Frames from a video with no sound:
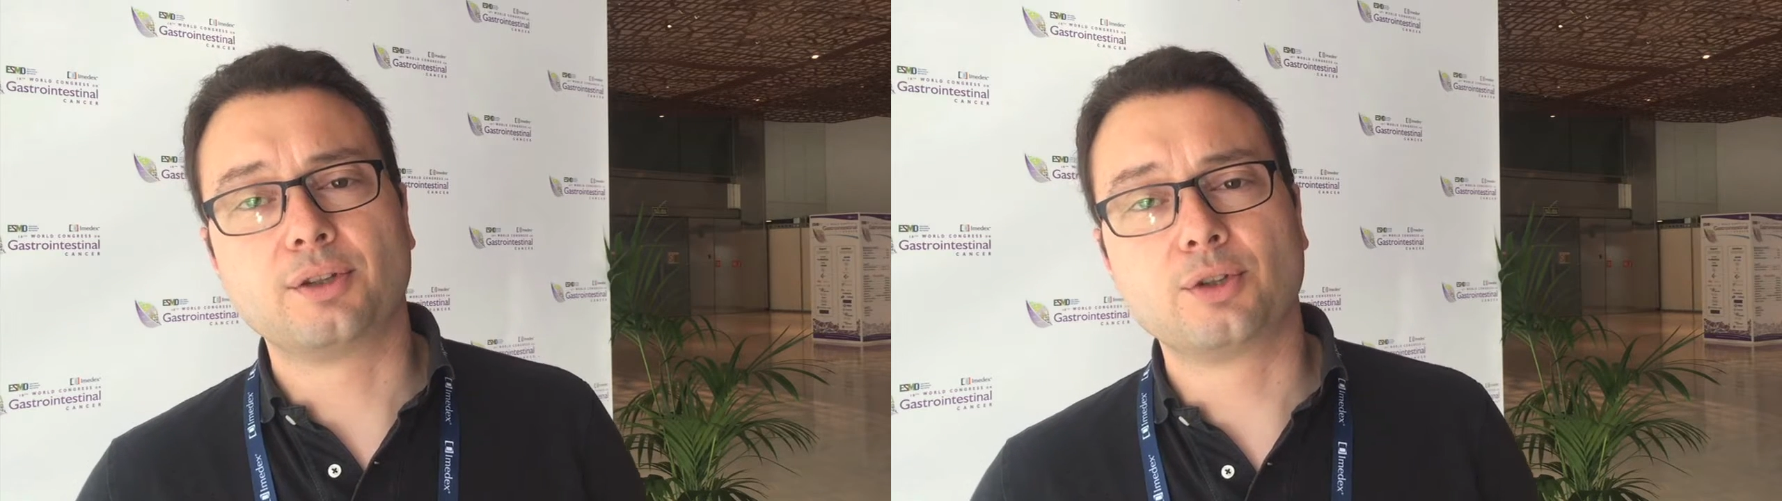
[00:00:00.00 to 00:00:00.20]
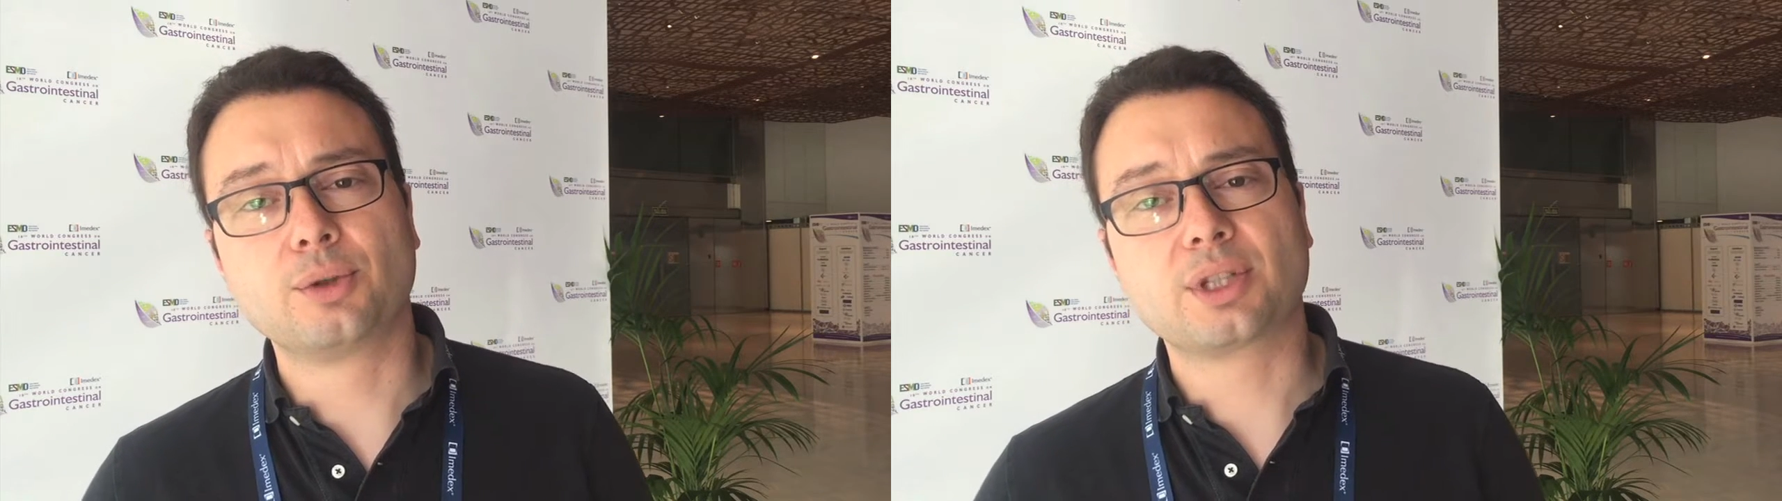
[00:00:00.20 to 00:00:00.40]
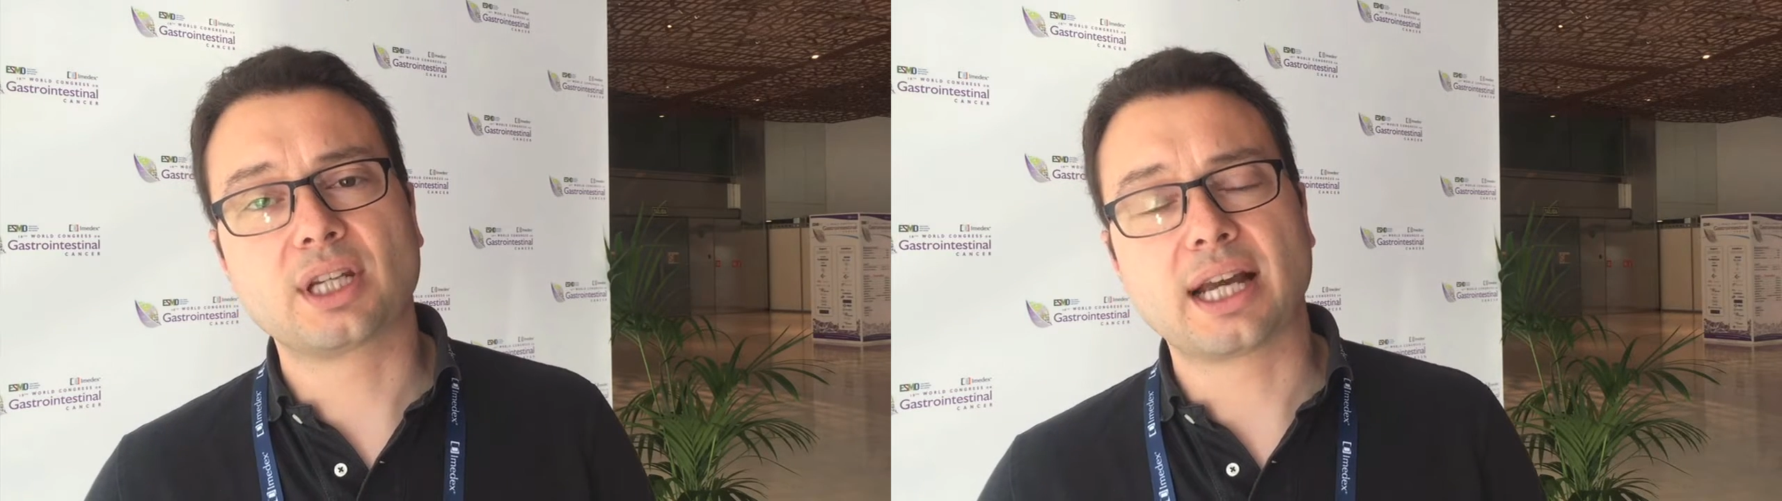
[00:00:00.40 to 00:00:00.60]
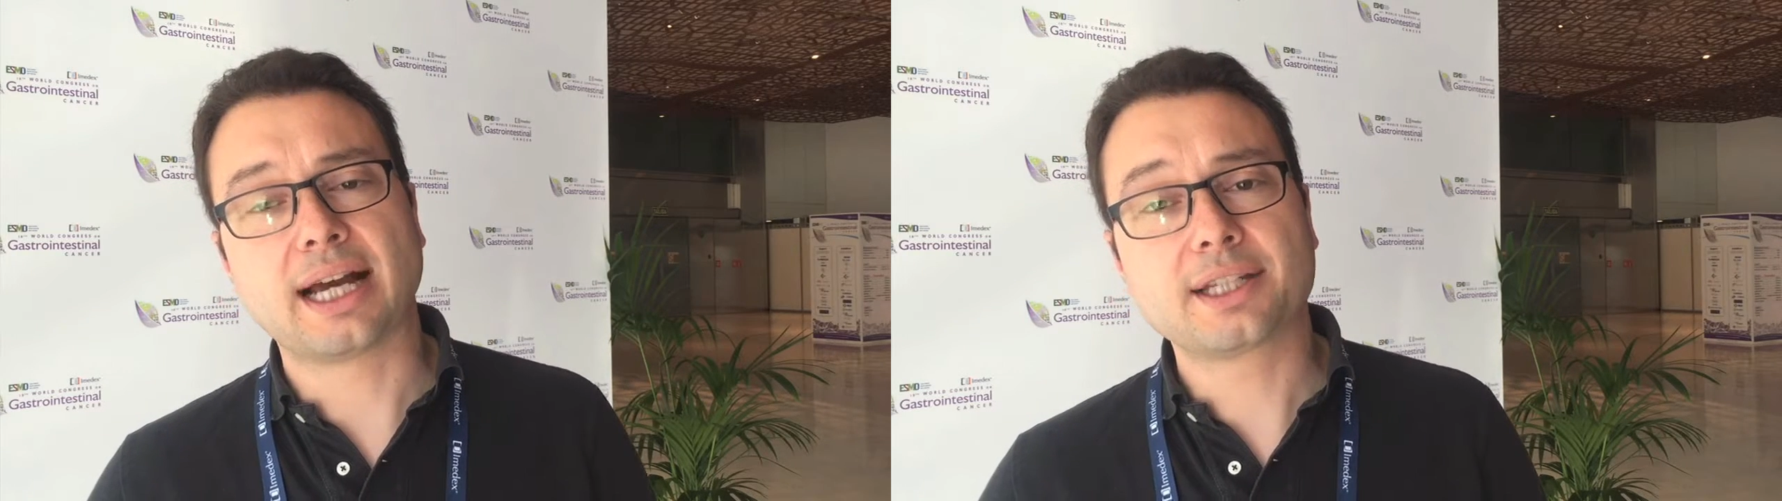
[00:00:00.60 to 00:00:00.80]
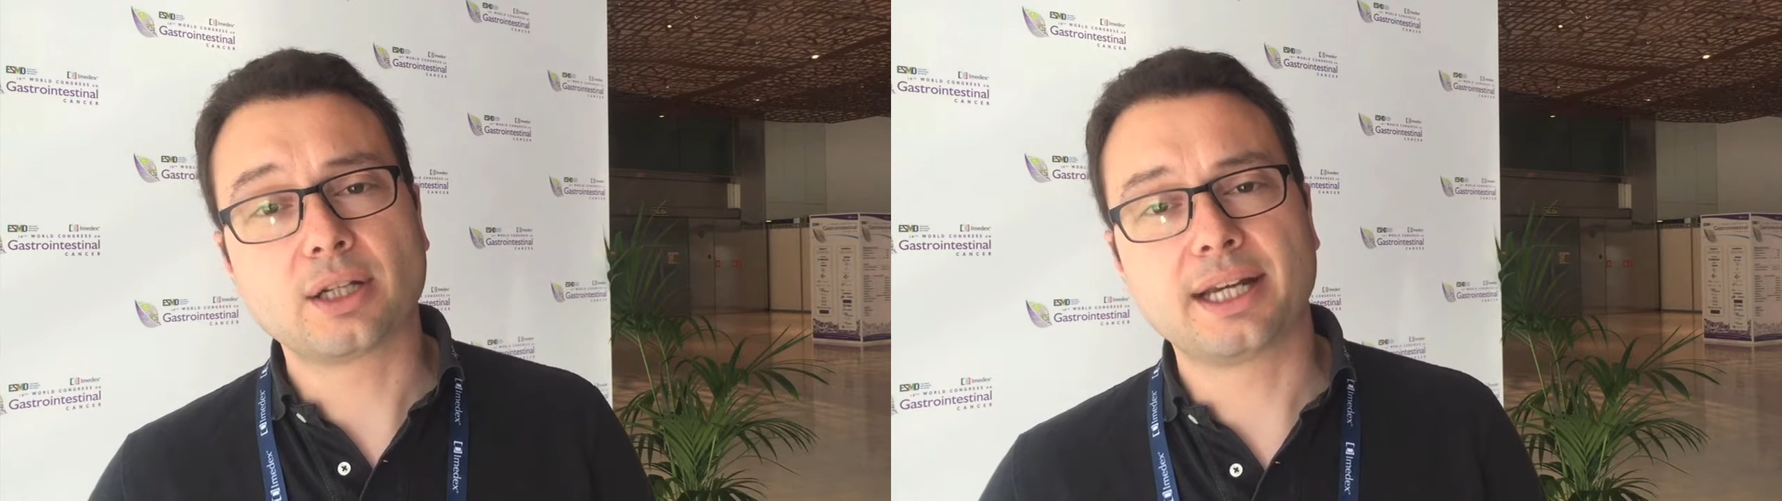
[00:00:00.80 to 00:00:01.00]
using
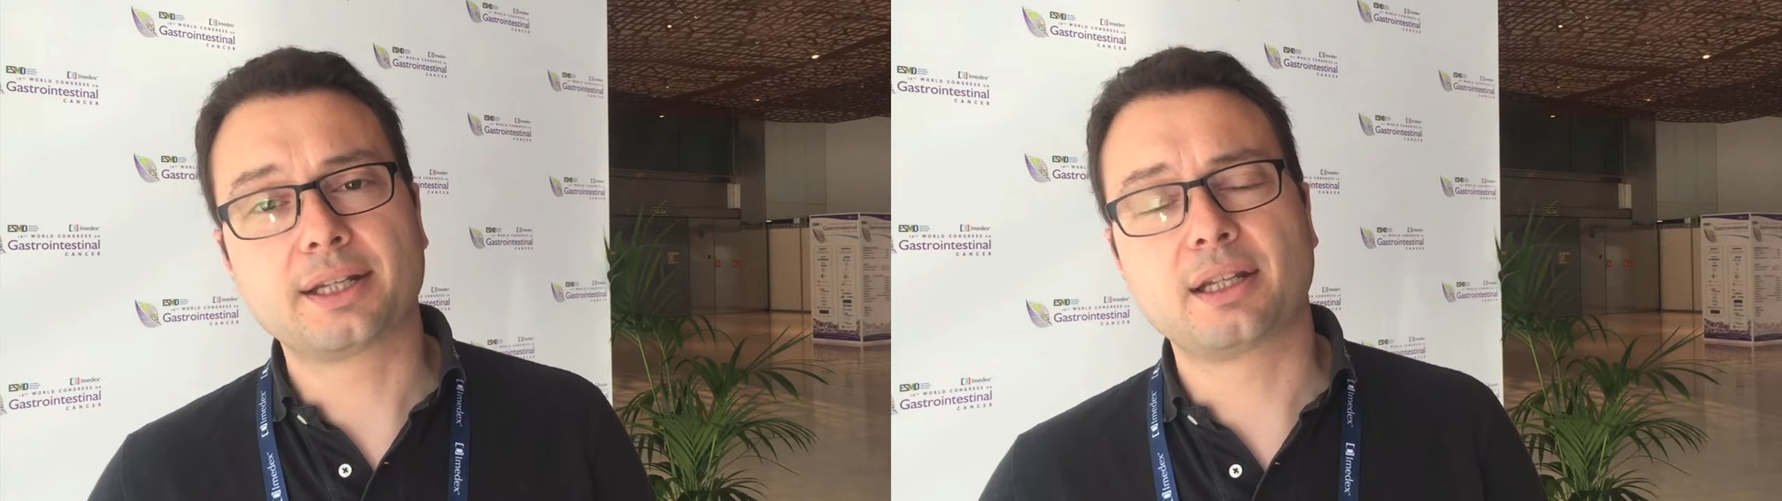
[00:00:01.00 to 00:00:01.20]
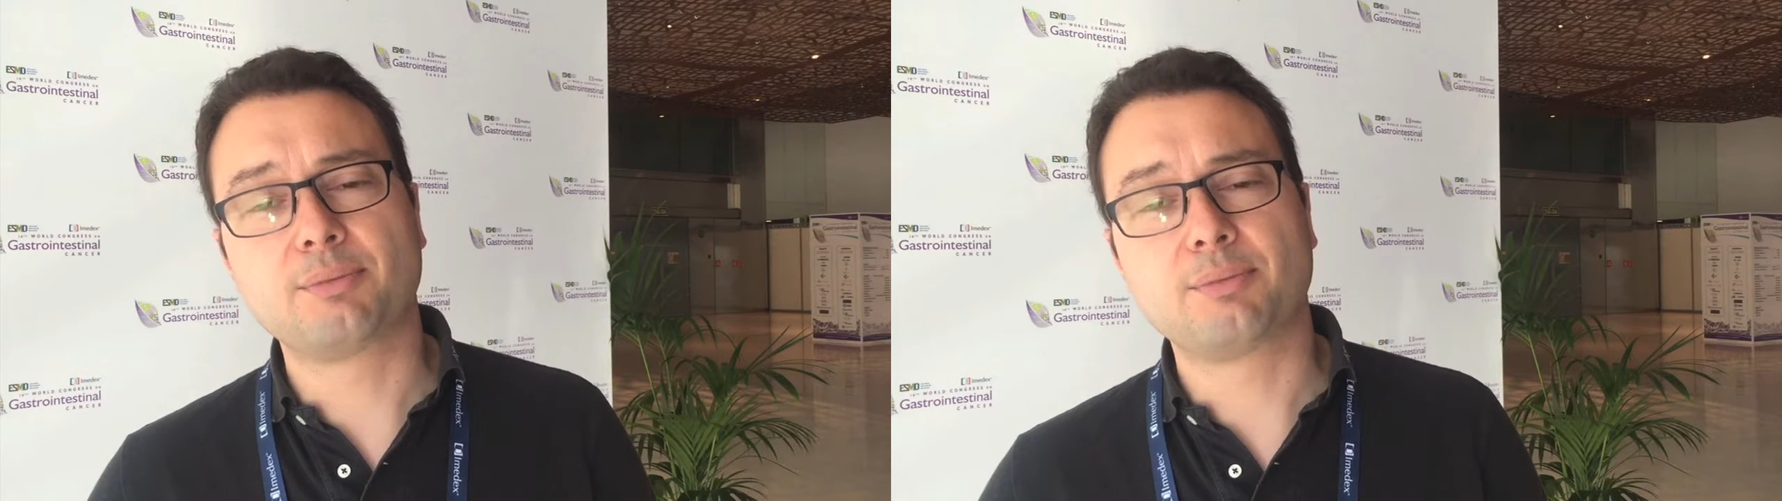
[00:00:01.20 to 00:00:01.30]
isolated